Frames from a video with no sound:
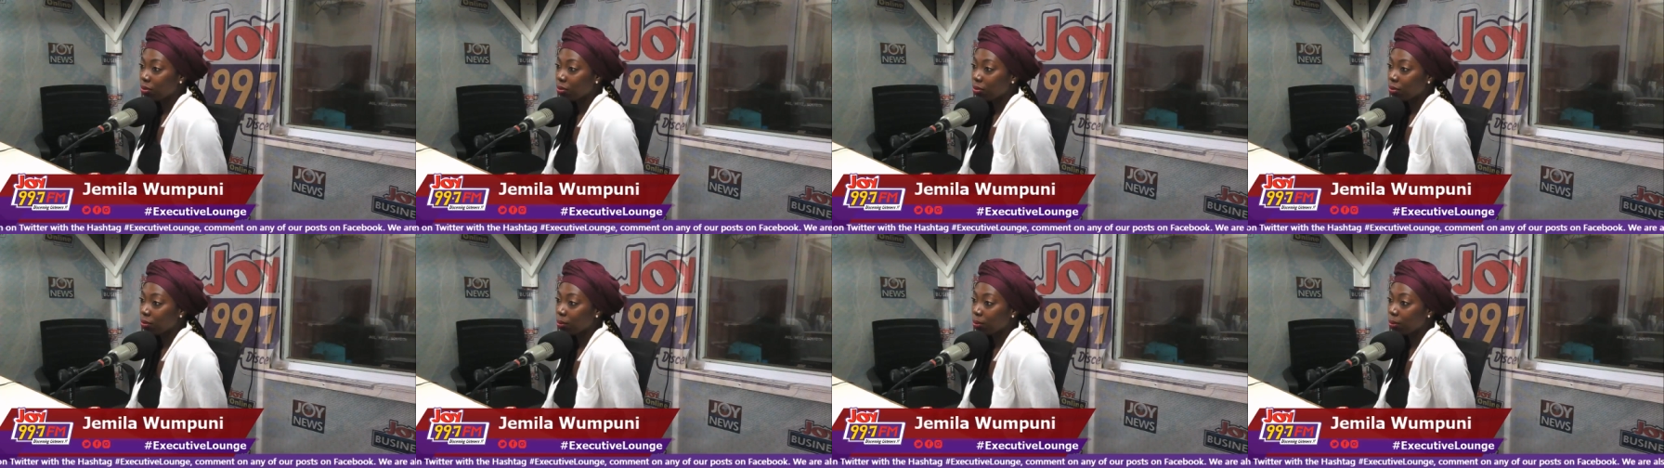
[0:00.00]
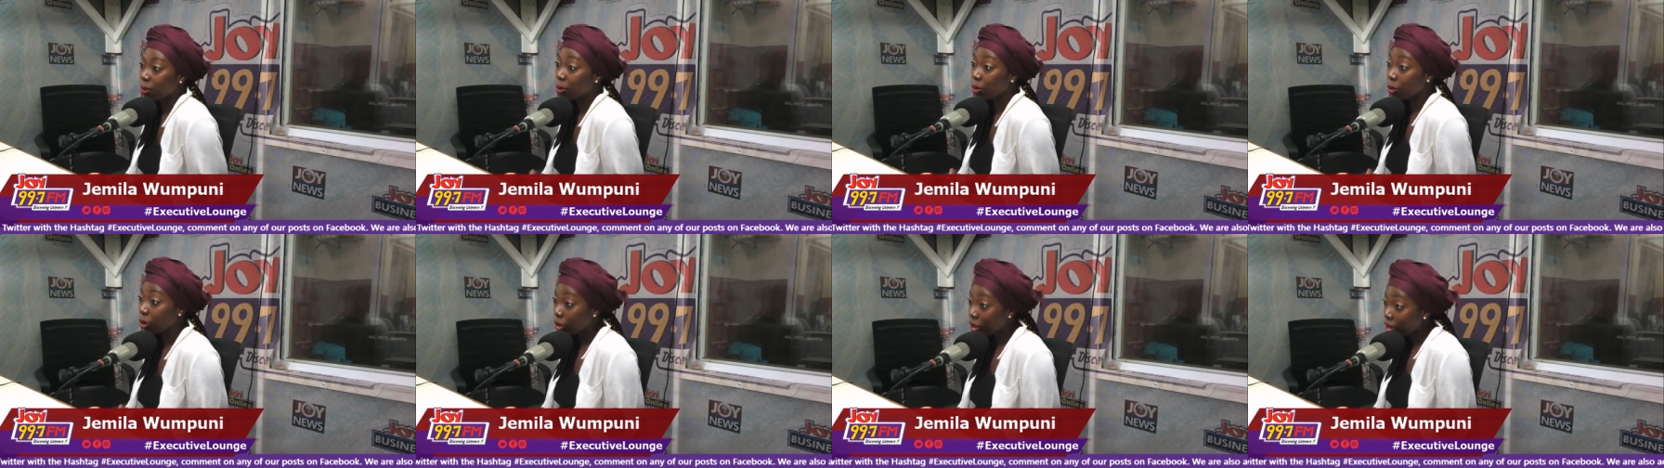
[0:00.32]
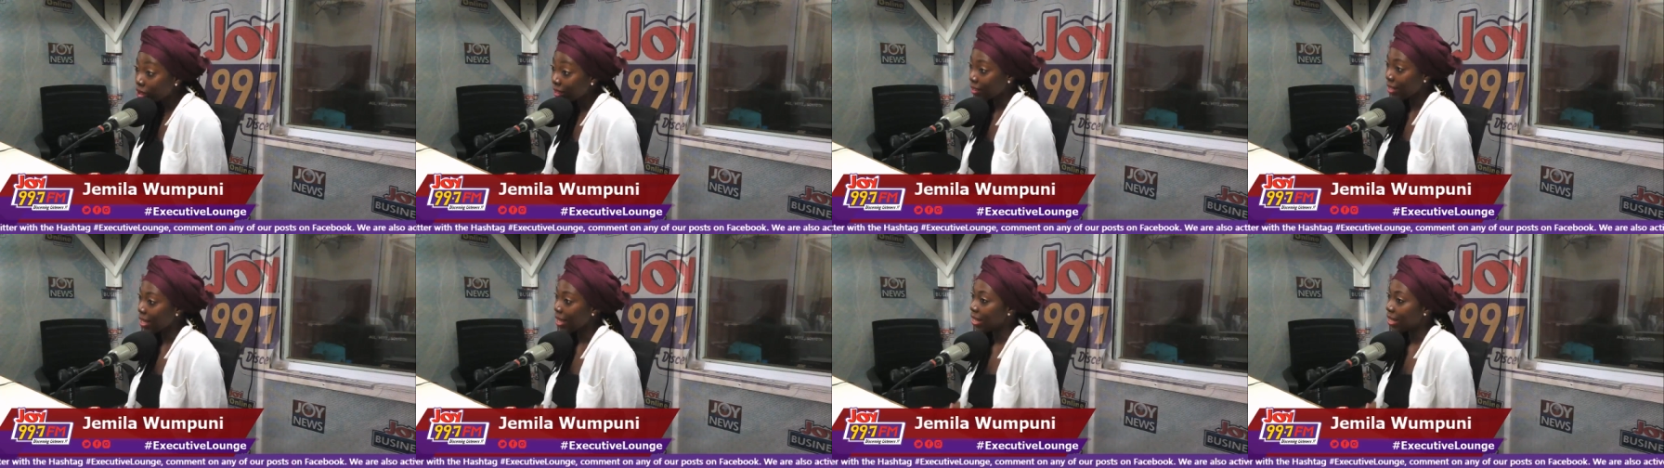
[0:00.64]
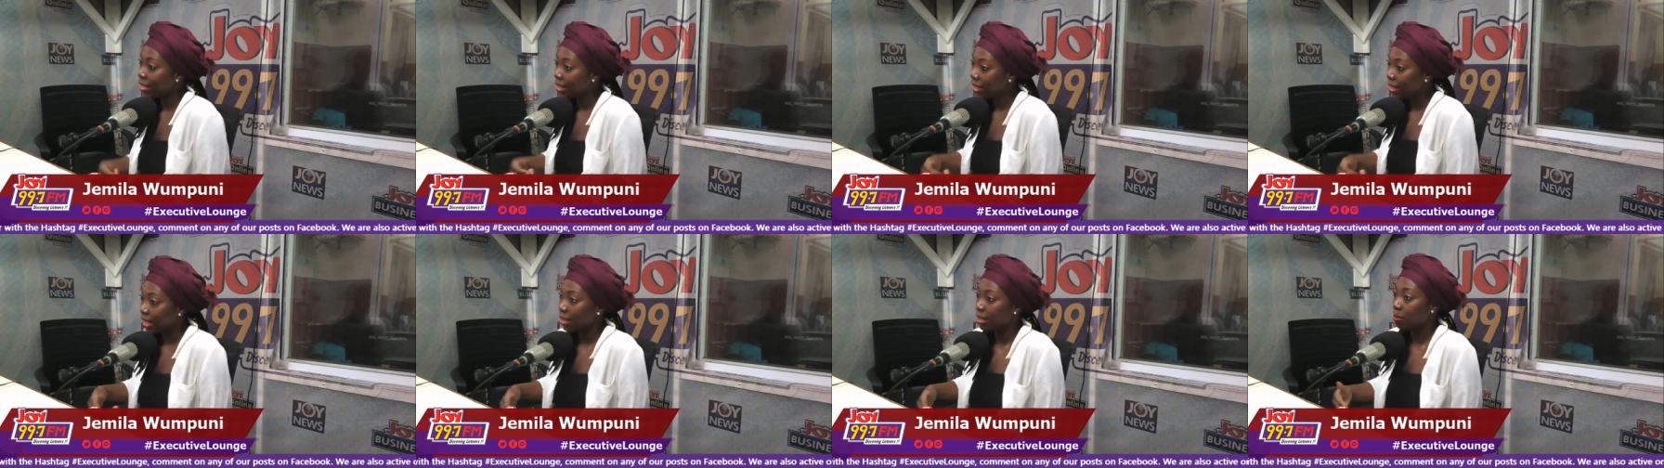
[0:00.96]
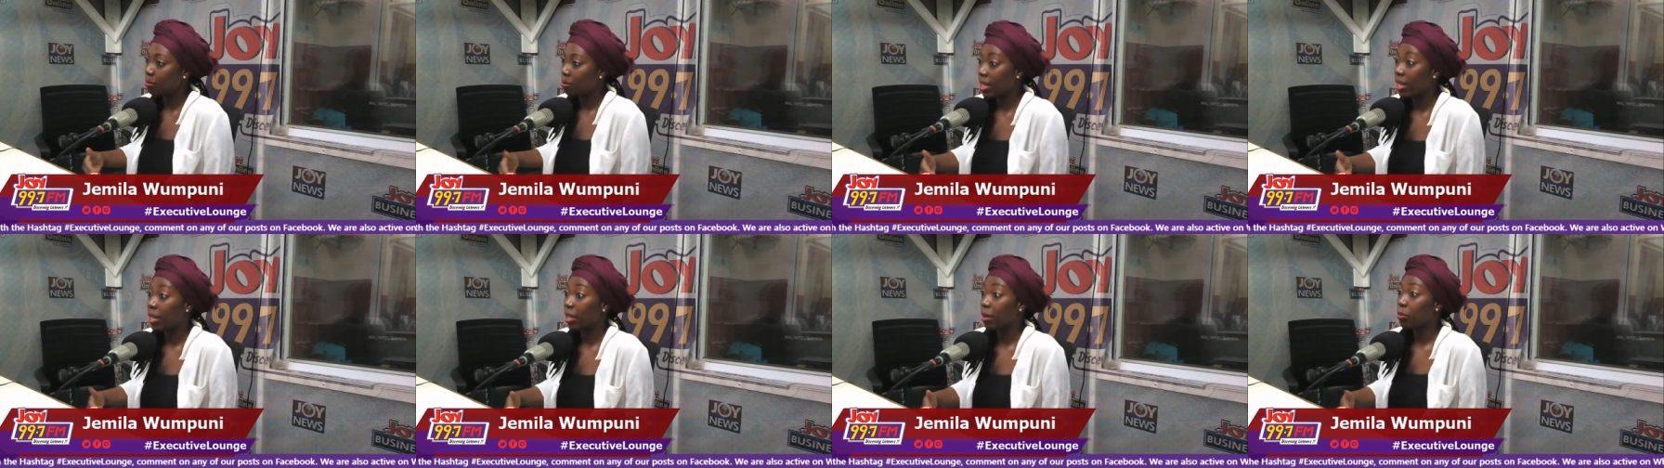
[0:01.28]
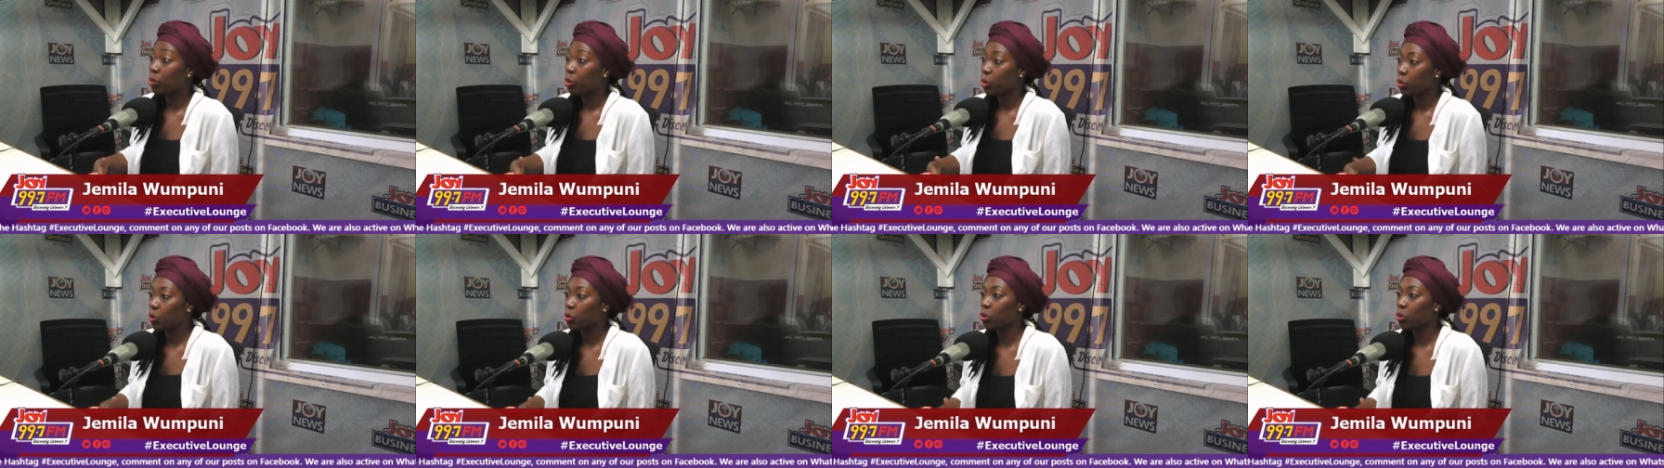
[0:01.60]
will not as yet be
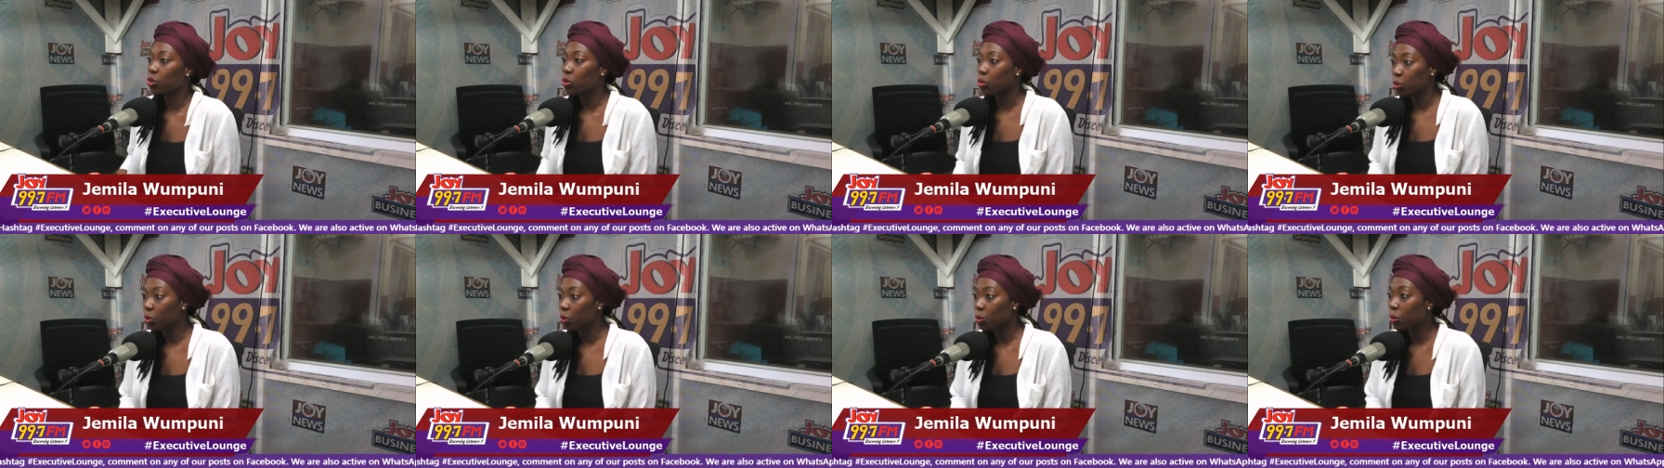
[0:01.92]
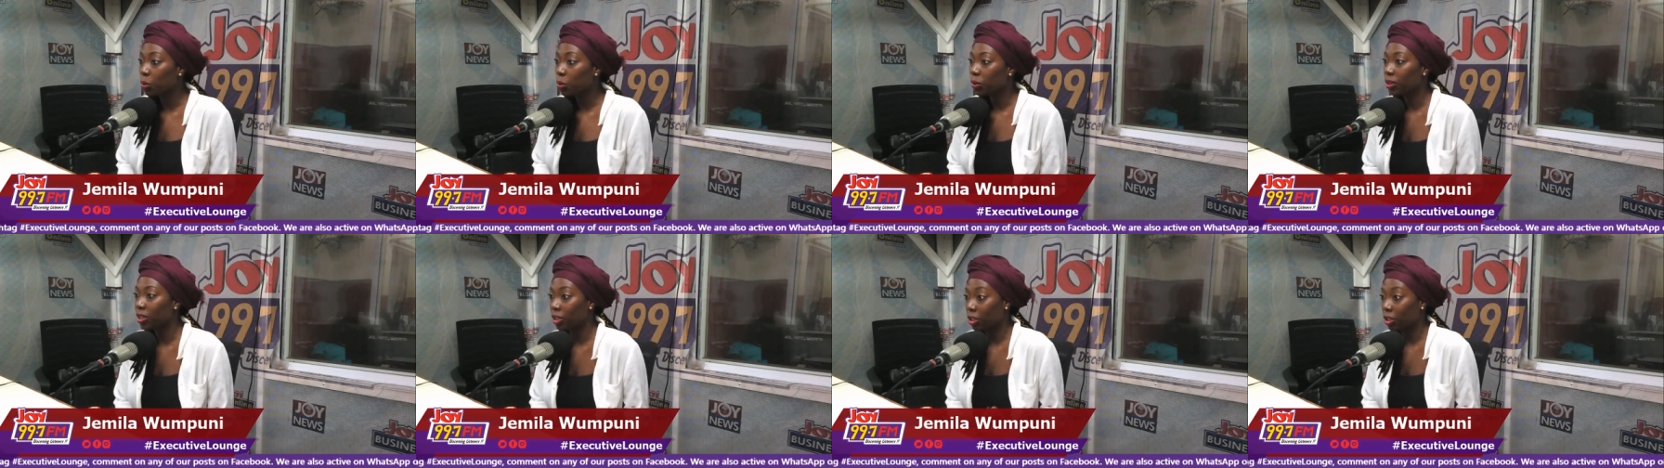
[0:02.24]
able to do,